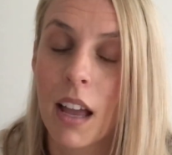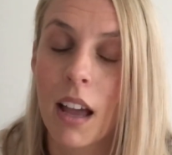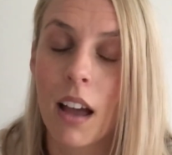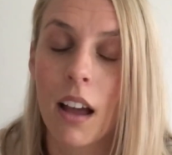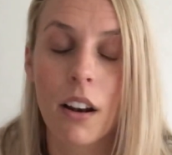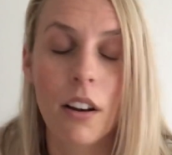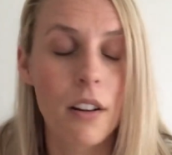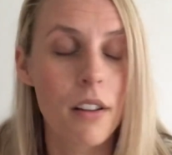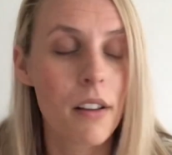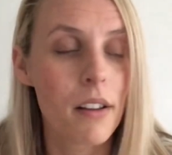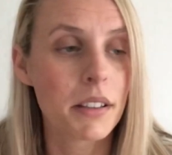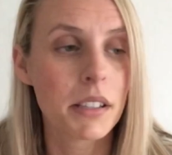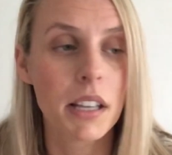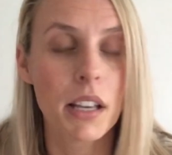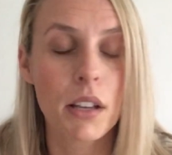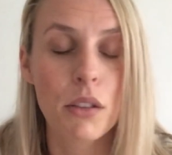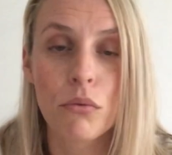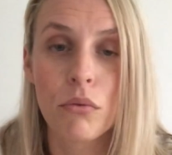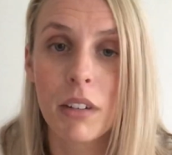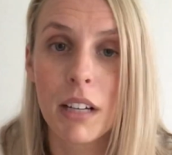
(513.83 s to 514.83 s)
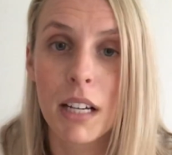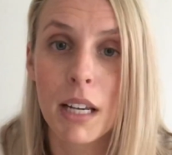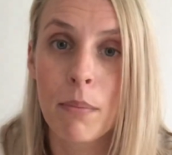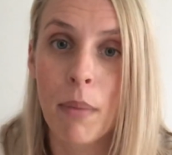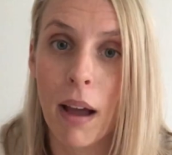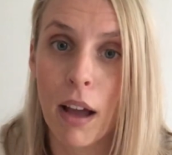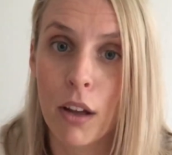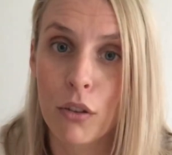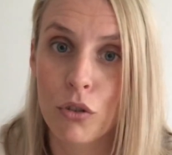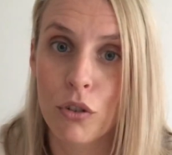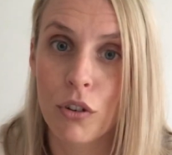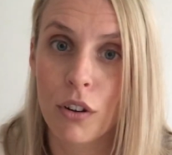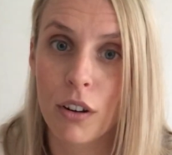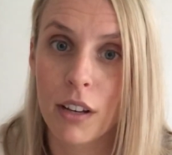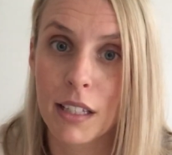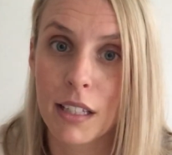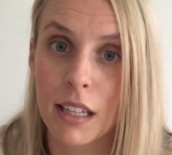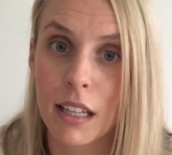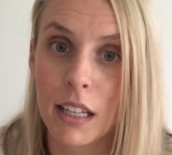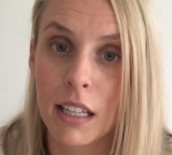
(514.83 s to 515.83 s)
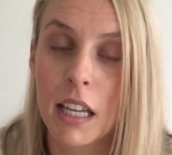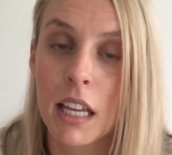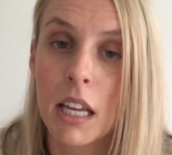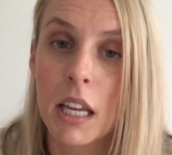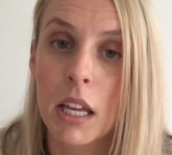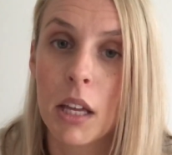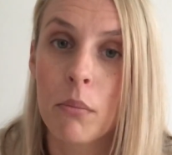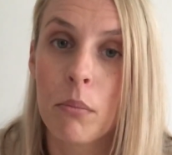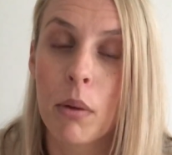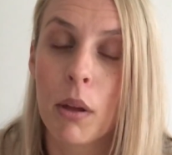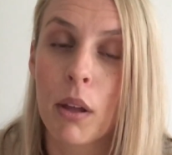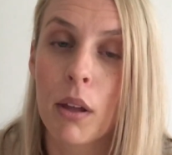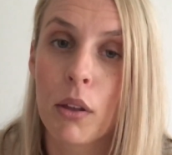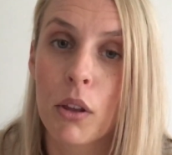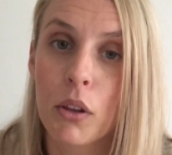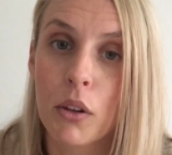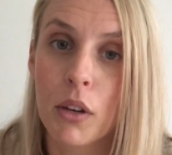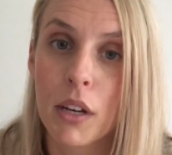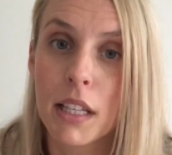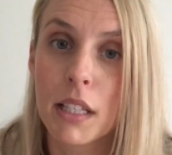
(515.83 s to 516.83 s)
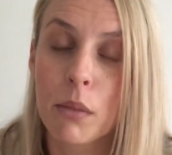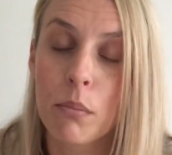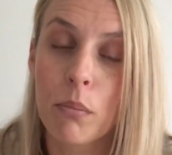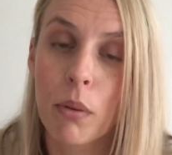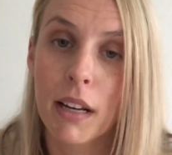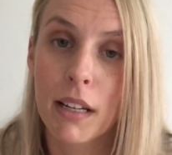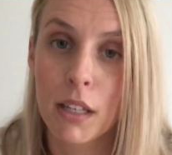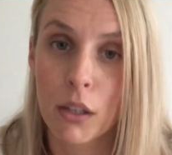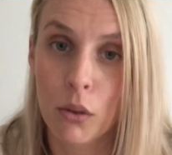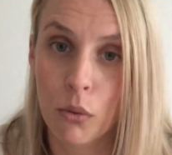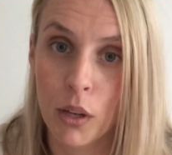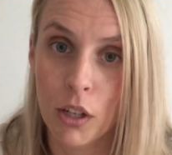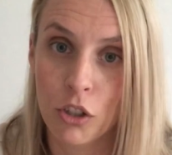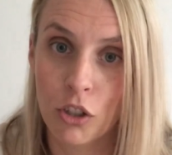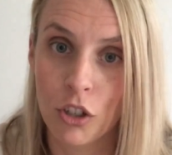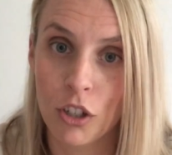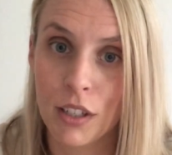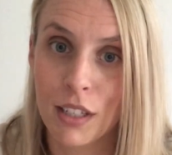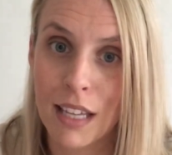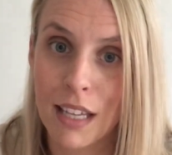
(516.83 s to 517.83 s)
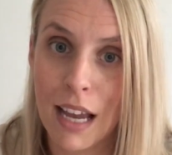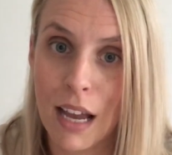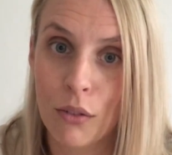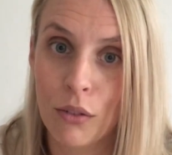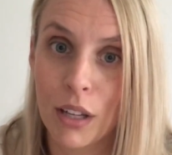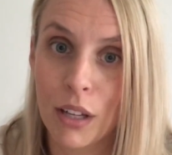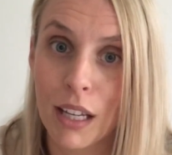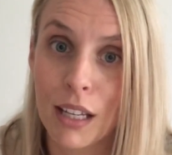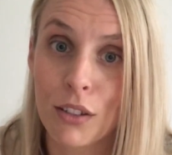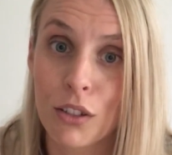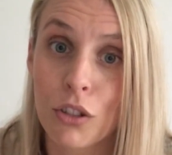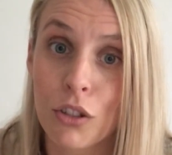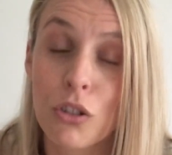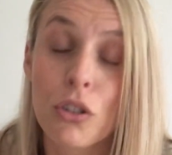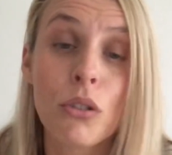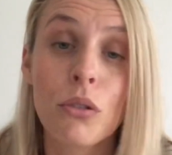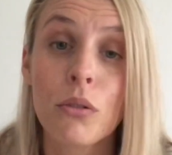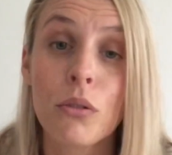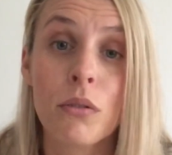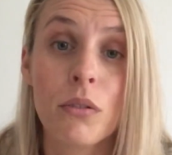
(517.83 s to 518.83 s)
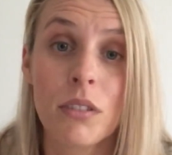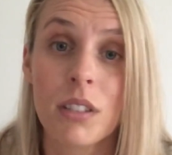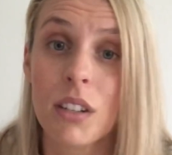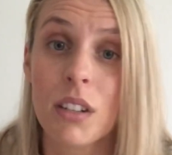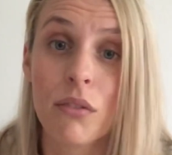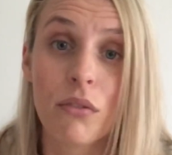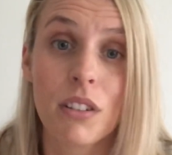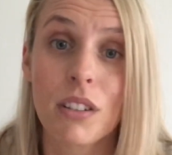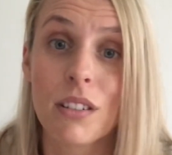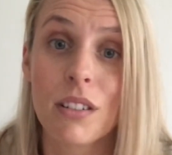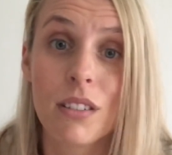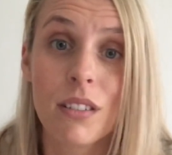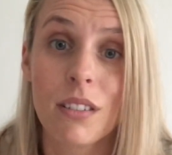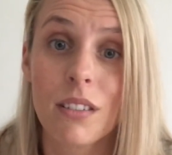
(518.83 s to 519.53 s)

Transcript: I know that sounds really patronising, but you need to break the question down into two different